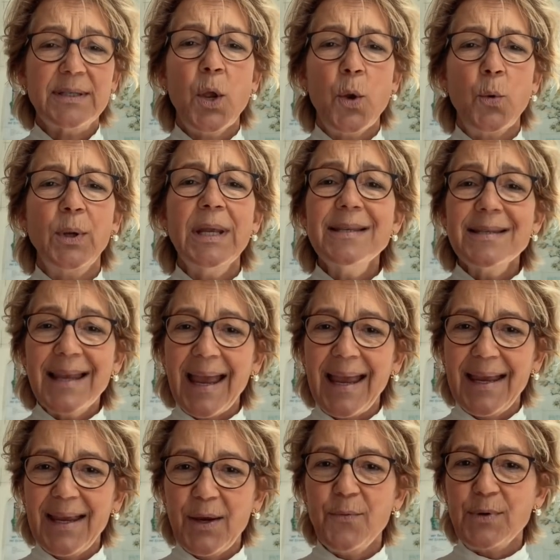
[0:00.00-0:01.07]
No, this
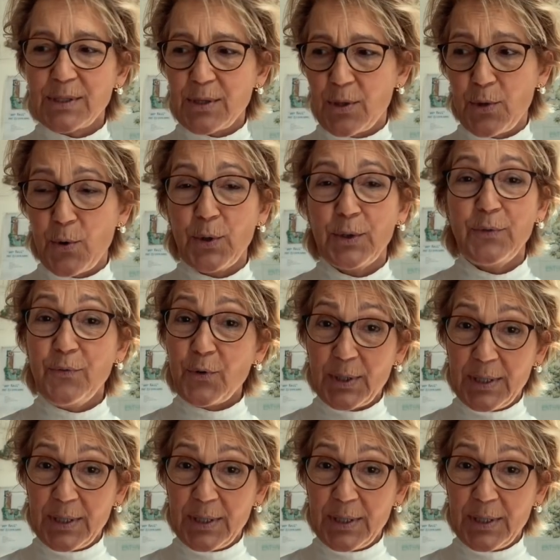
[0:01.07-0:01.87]
cake was thought for